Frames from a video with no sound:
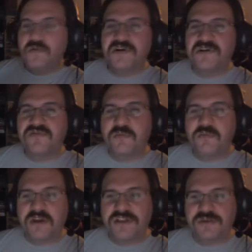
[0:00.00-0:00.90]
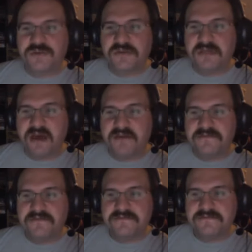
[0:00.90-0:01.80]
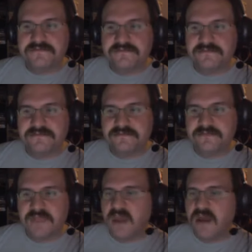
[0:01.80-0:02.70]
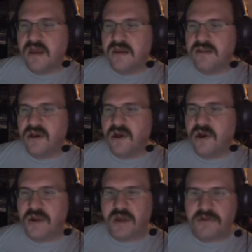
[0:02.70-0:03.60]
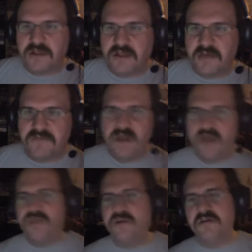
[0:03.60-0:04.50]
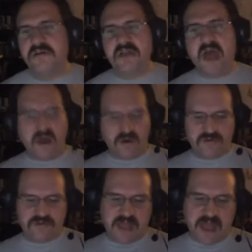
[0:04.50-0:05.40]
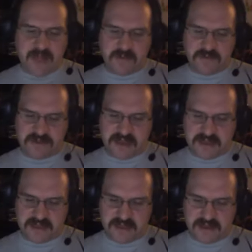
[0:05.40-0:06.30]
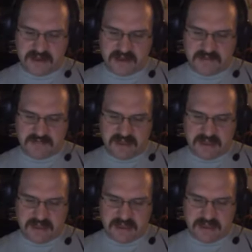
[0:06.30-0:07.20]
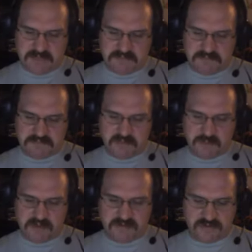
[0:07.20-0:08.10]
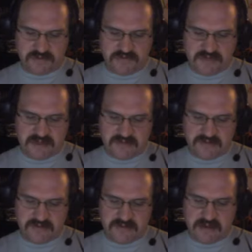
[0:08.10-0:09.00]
words from Russia with love. No, not really love. They're not overly happy with the idea of a missile defense,